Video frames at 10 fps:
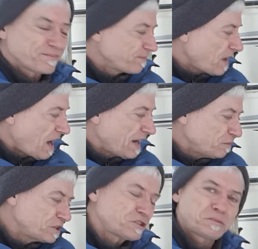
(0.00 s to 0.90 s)
I
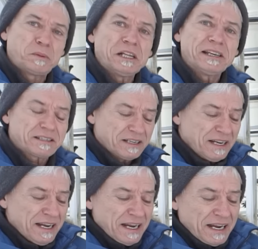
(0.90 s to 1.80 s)
would spill it.
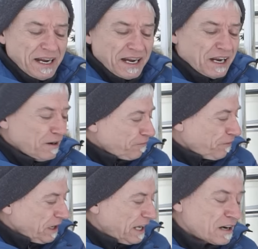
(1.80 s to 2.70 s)
If
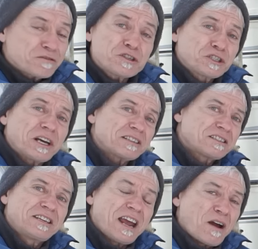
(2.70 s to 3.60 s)
it ever shuts
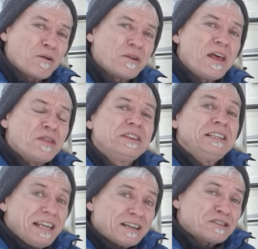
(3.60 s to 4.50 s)
down,
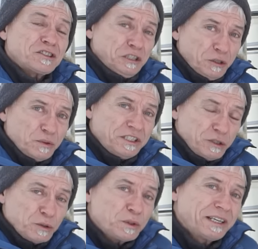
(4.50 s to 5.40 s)
yes, you
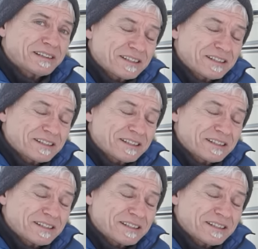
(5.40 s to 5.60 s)
do get the